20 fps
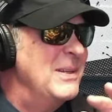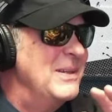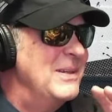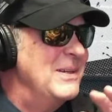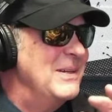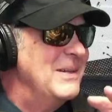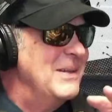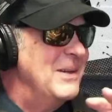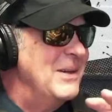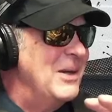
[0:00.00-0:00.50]

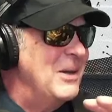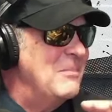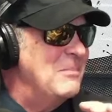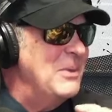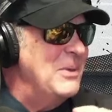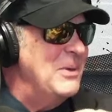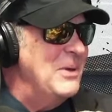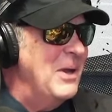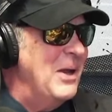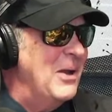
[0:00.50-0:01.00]
Oh, wow. Up
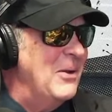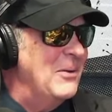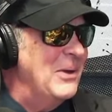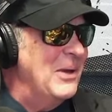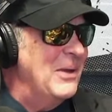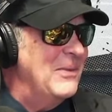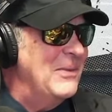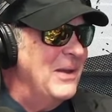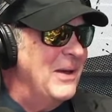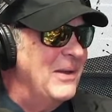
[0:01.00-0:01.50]
and down
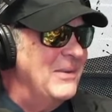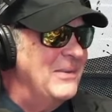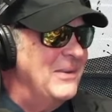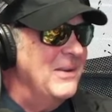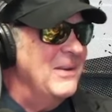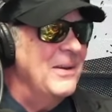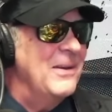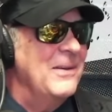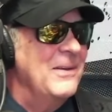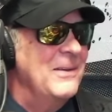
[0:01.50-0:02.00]
like that,
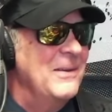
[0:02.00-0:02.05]
yeah.